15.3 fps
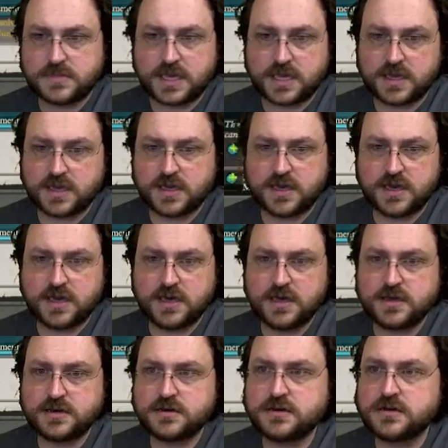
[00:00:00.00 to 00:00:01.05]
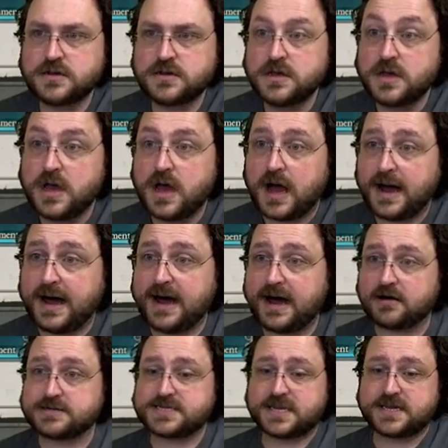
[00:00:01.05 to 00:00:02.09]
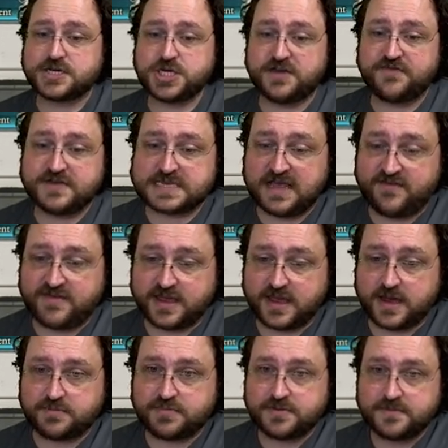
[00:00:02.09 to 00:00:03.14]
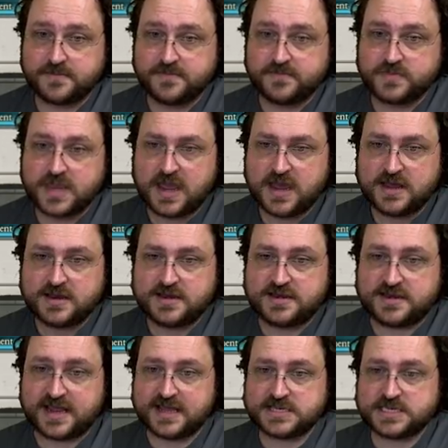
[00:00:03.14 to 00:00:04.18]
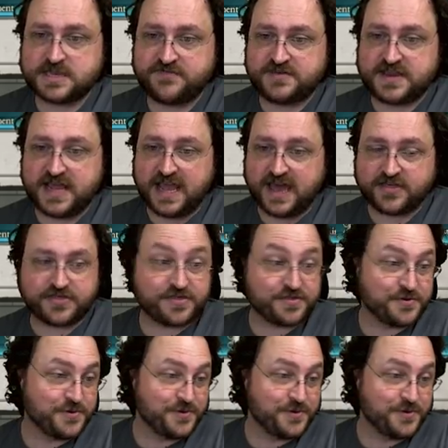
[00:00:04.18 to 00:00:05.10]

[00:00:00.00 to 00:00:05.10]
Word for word: And ah, our skink chief is leveling up. Dance of Death.